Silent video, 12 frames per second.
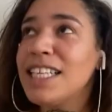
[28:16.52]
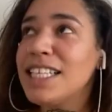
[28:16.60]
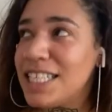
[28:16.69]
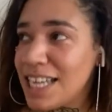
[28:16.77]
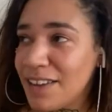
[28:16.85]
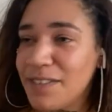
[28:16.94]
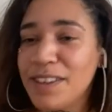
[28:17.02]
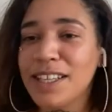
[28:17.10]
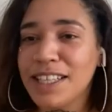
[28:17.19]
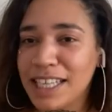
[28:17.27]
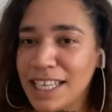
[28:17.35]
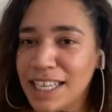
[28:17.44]

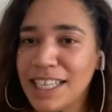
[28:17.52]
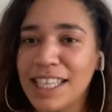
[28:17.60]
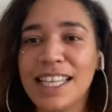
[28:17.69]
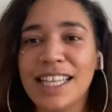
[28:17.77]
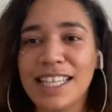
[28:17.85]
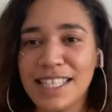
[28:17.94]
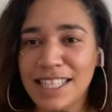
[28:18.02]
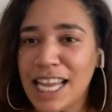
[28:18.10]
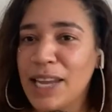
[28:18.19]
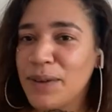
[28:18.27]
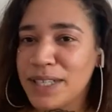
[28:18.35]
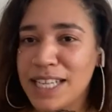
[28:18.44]
definitely stay
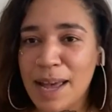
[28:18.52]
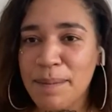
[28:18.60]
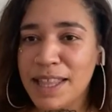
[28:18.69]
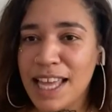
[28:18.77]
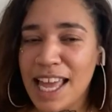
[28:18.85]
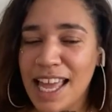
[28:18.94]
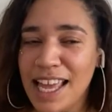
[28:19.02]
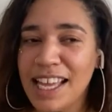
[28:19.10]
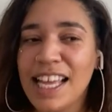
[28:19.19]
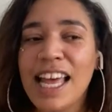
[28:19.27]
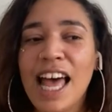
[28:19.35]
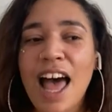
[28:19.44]
on top of
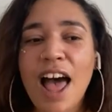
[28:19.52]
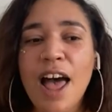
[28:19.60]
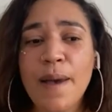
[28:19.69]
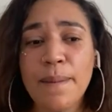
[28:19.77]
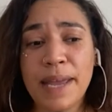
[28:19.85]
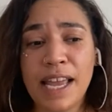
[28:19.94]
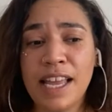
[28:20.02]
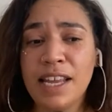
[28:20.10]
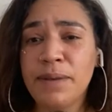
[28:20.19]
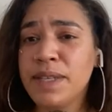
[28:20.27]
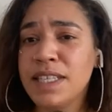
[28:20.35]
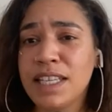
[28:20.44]
that. Um, and
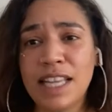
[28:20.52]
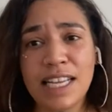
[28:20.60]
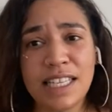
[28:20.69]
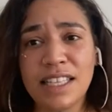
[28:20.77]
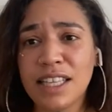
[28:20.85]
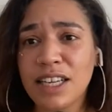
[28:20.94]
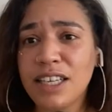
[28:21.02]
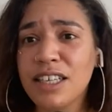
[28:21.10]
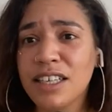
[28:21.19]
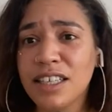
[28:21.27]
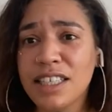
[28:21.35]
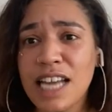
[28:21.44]
it was a lesson learned.